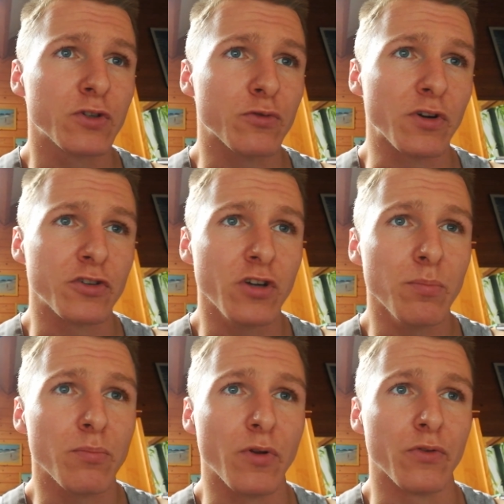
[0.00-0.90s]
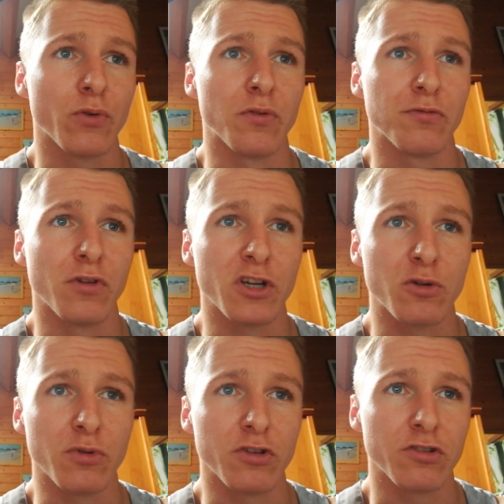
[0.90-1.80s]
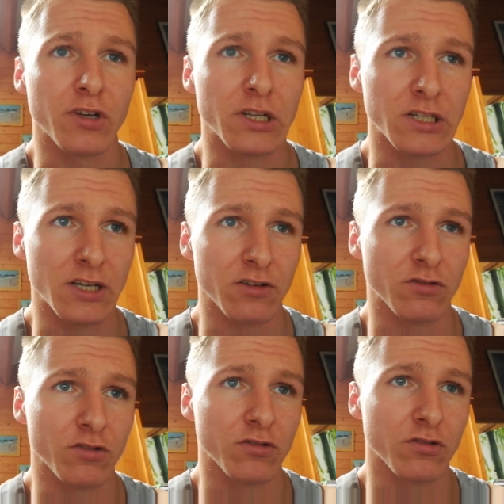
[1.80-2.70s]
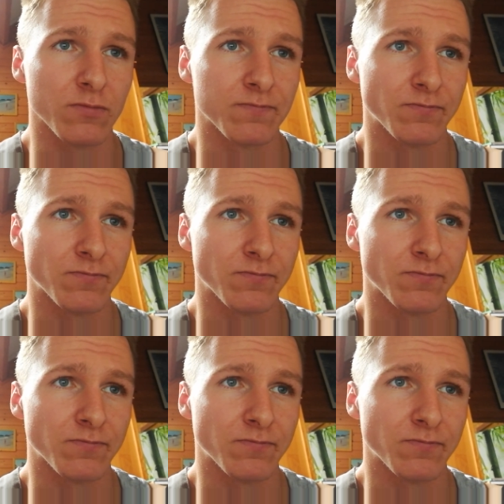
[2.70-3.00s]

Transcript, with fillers: transshipment of liquids and gases.